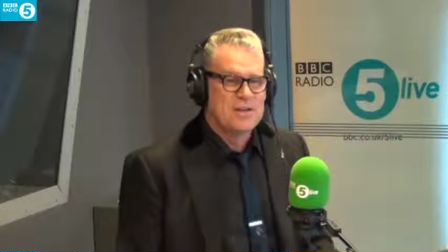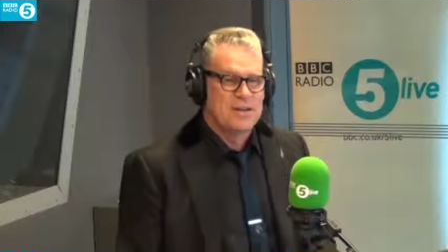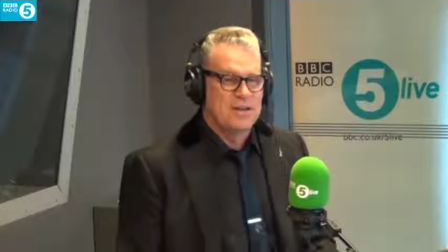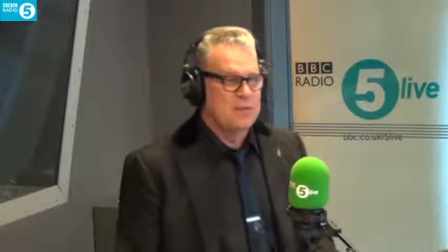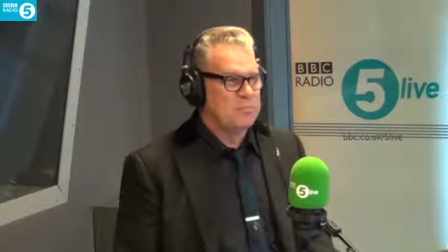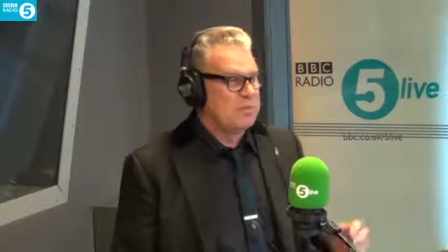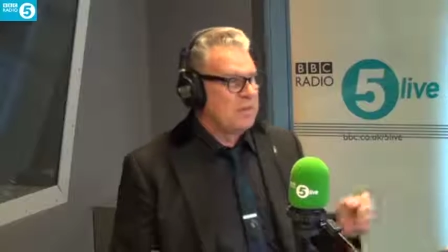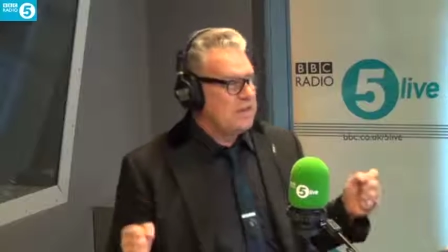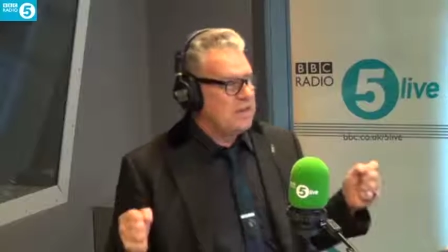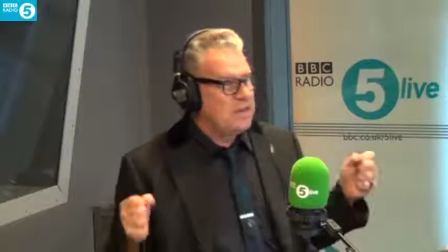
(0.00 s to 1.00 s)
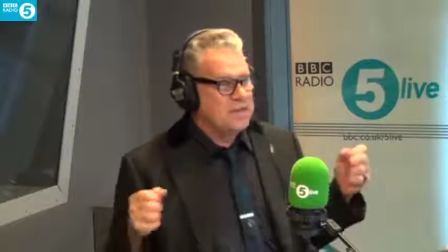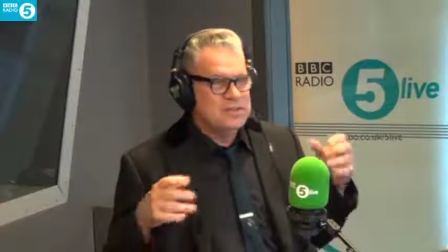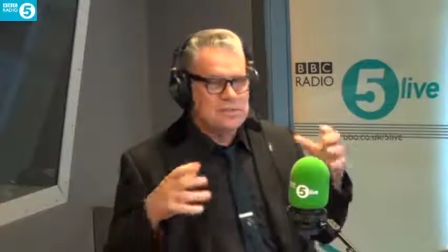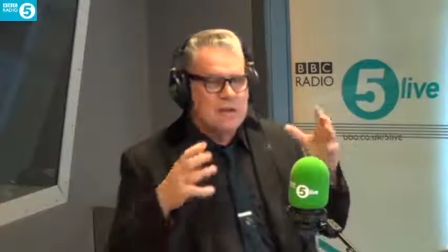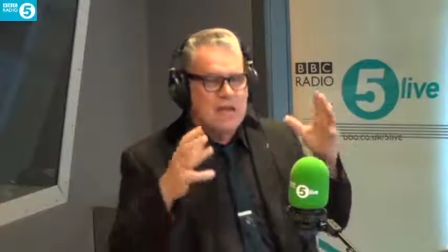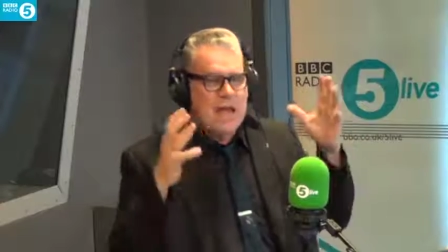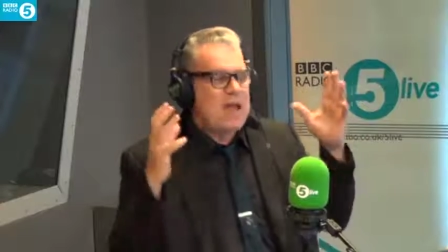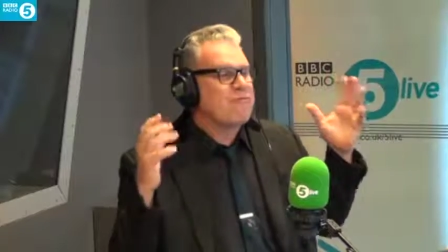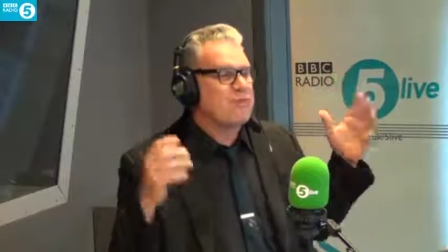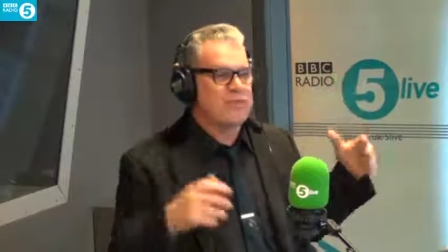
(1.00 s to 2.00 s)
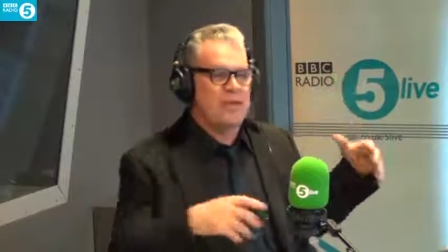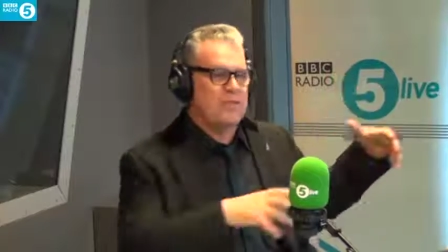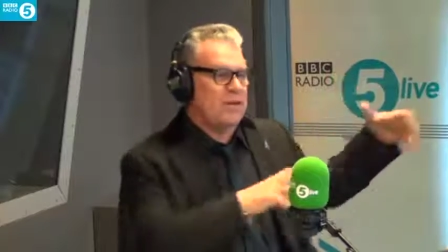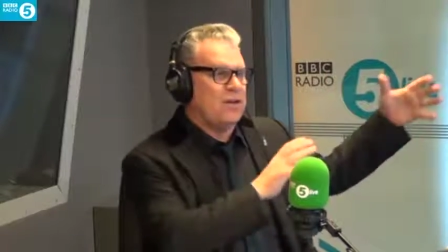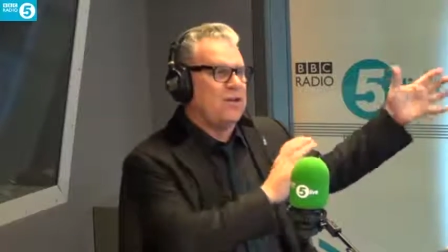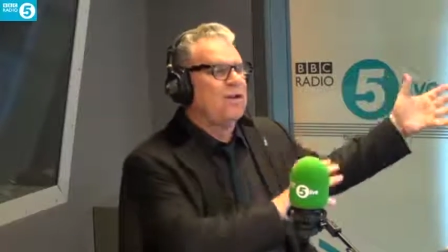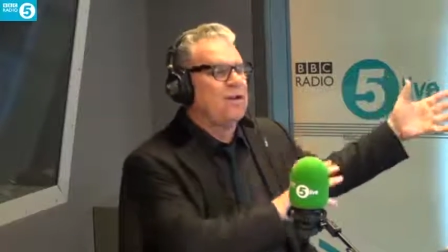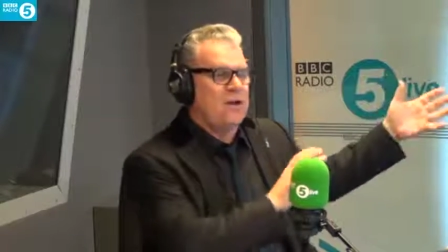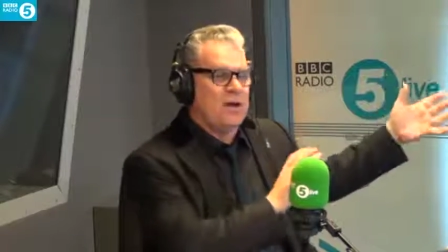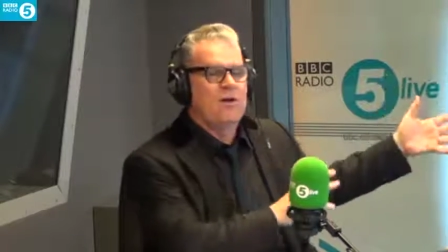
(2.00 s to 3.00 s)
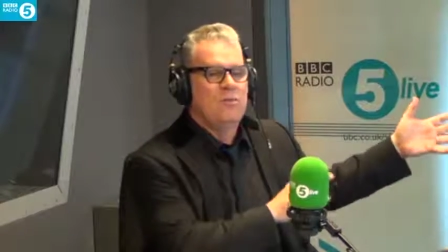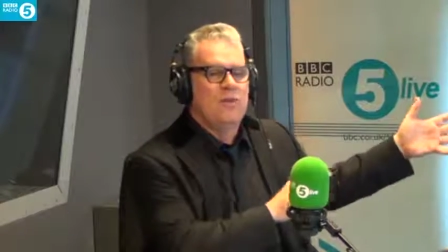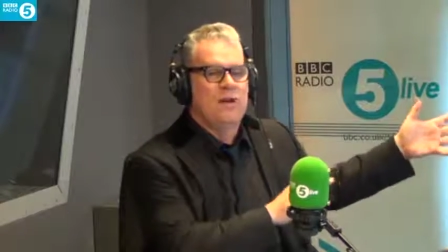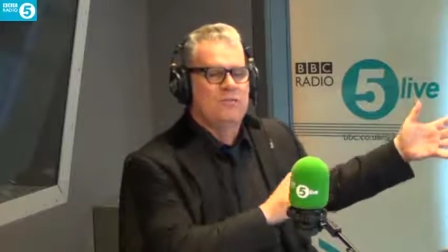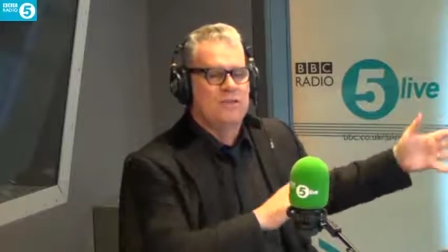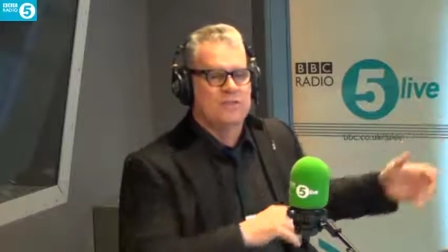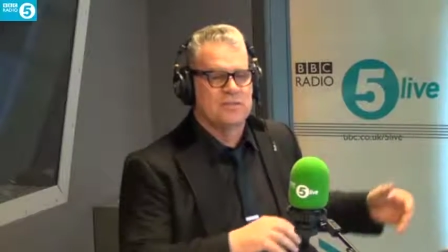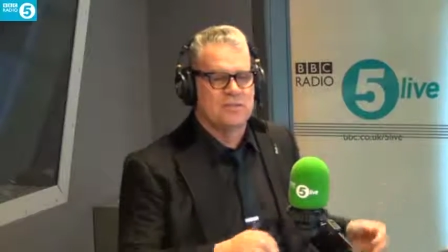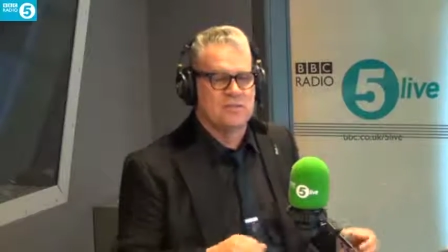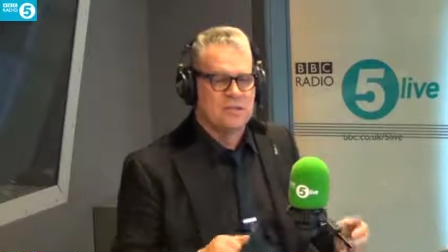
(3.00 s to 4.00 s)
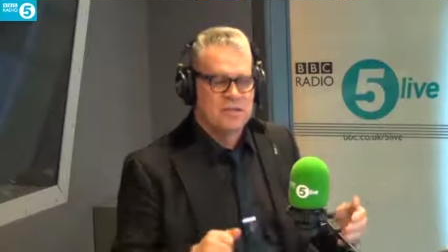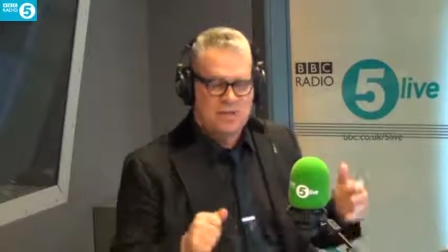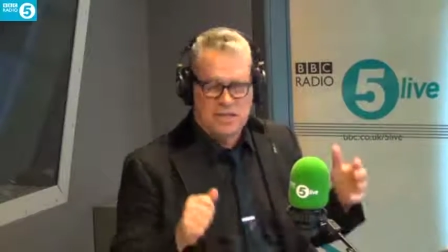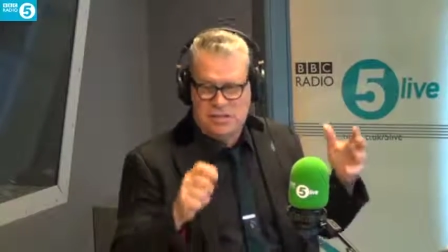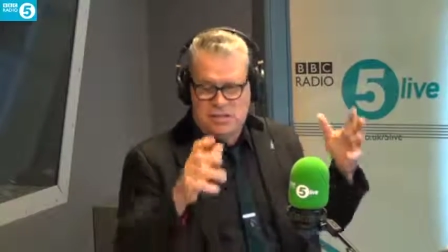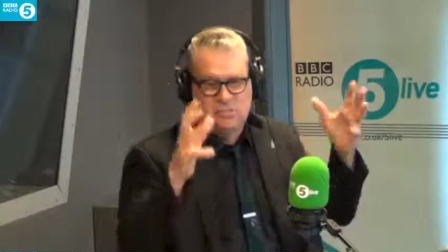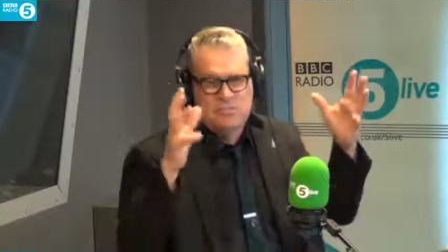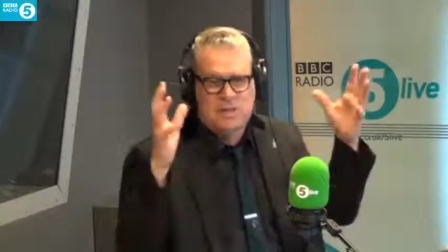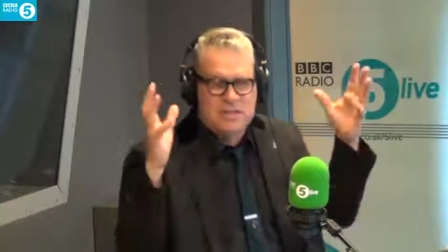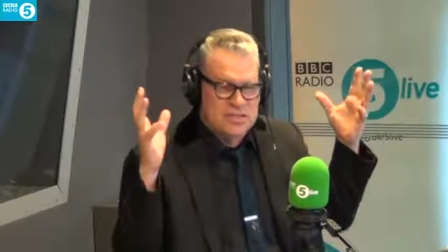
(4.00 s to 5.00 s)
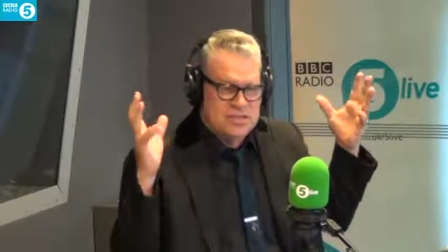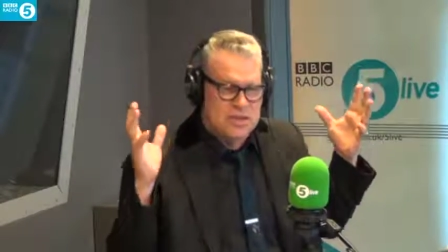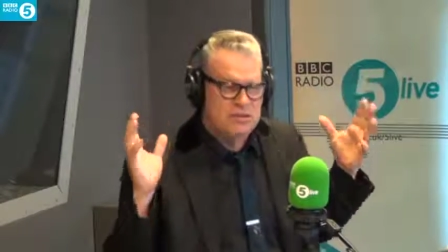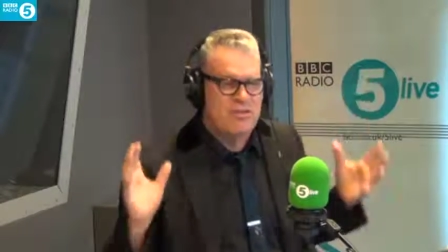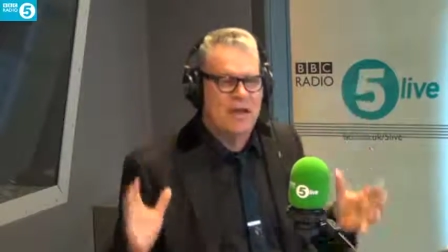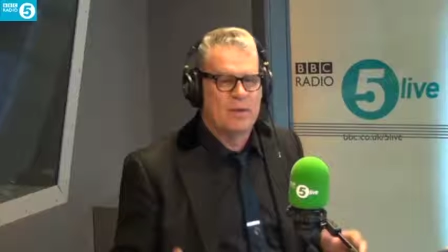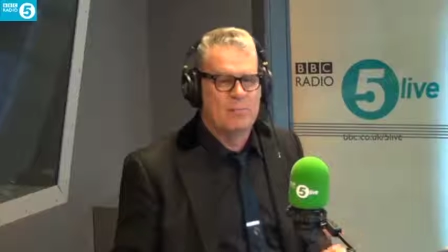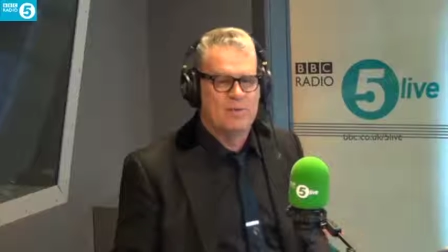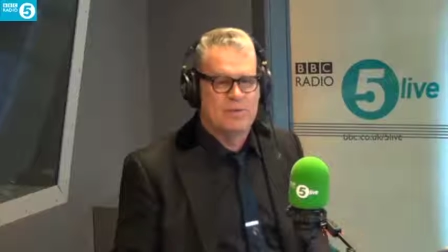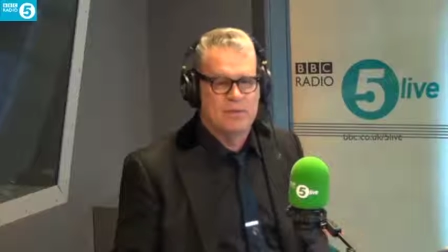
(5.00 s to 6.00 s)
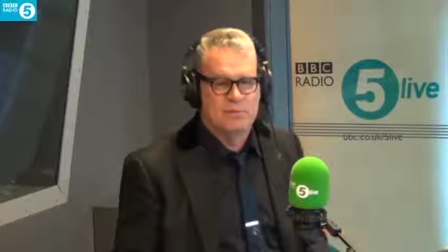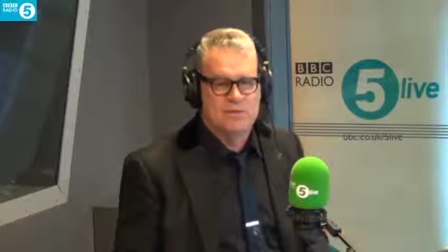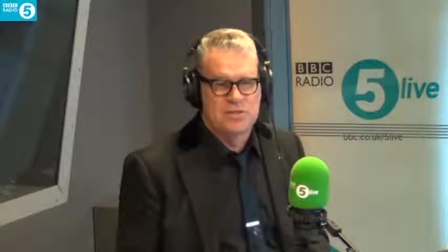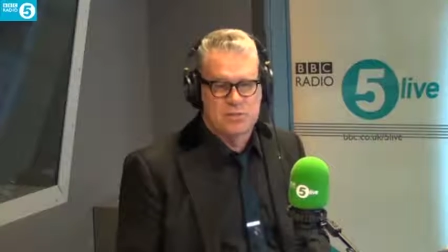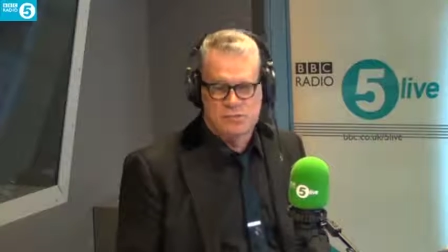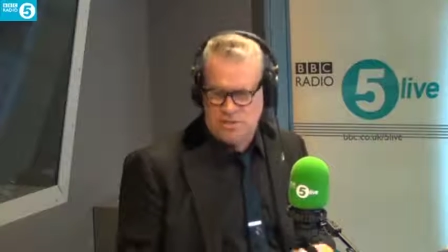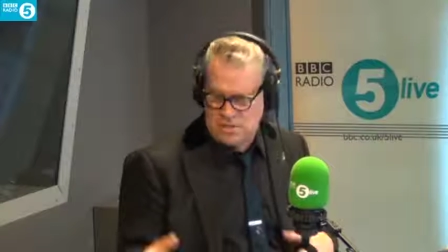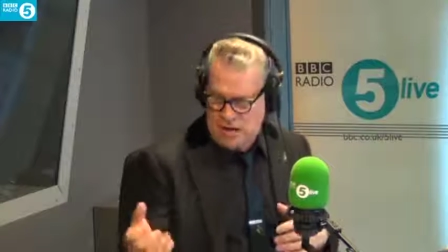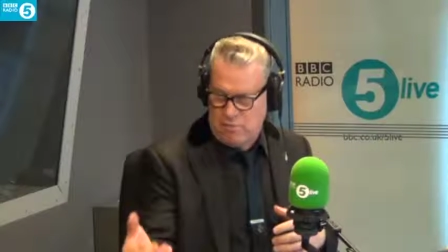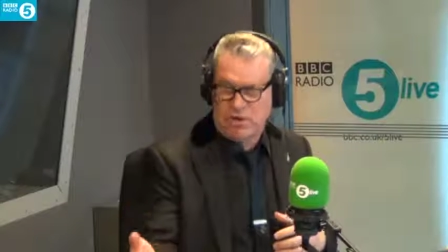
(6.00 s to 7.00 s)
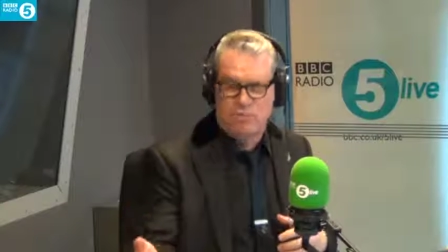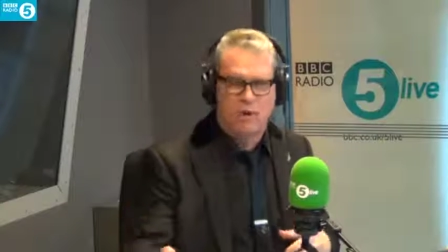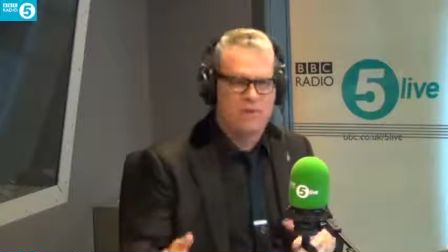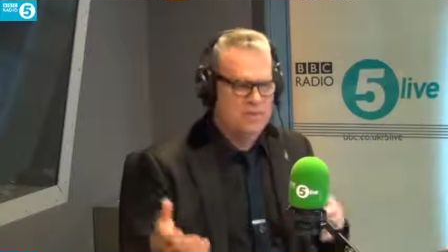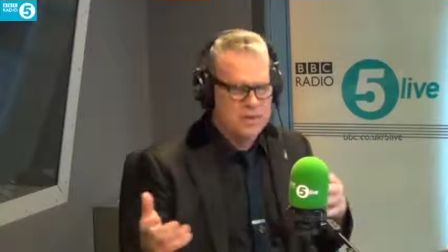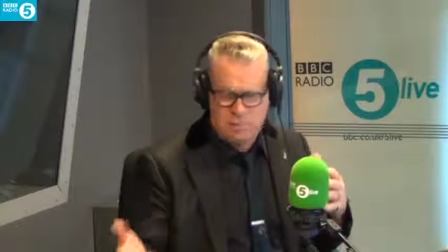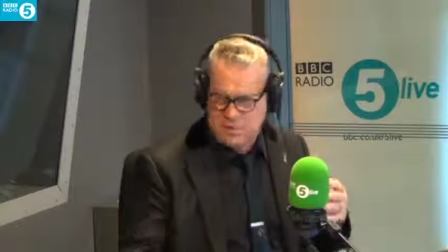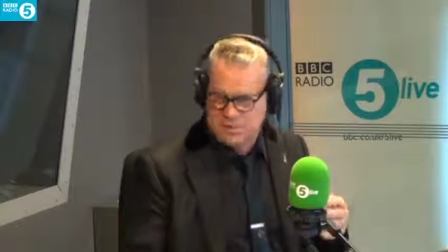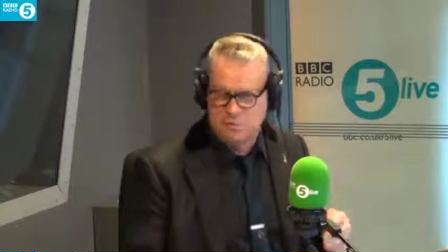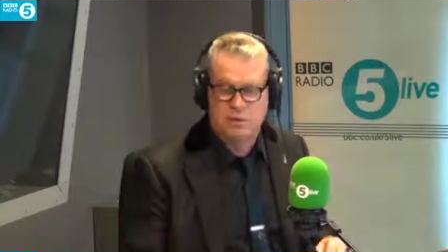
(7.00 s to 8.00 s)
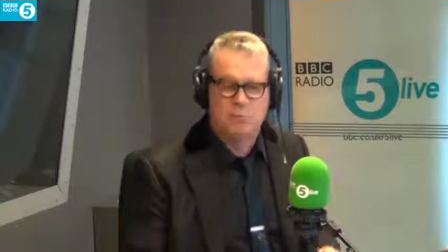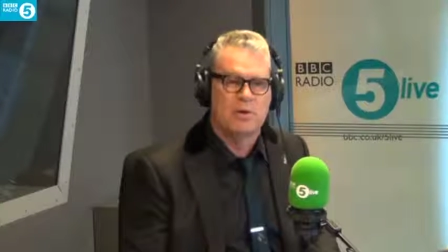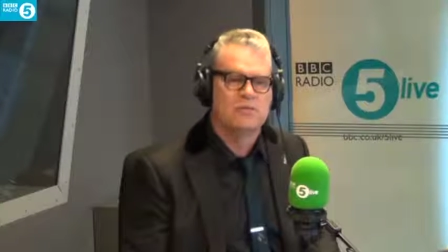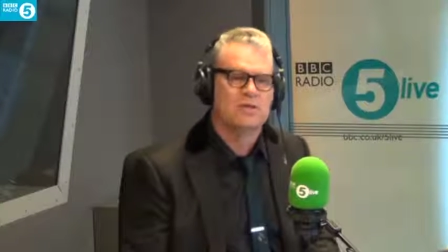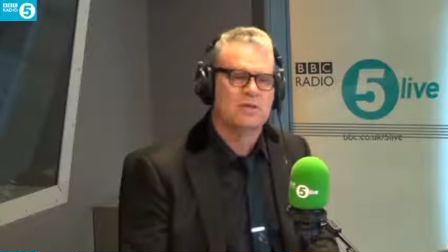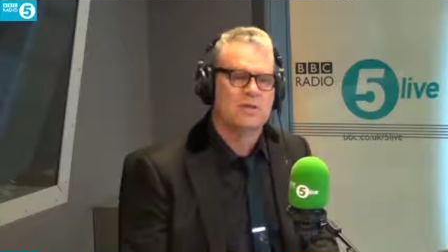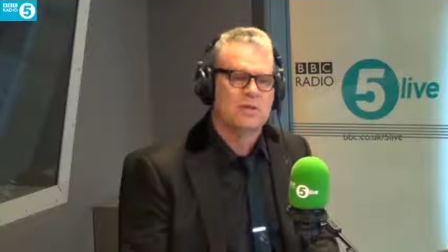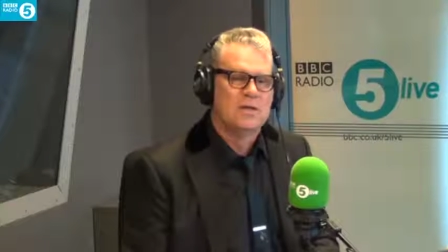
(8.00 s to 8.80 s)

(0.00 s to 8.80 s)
Um, he is everything that her home life isn't. He's he has a slightly vagabond element to him. He's carrying a rifle. He appears to be a poacher,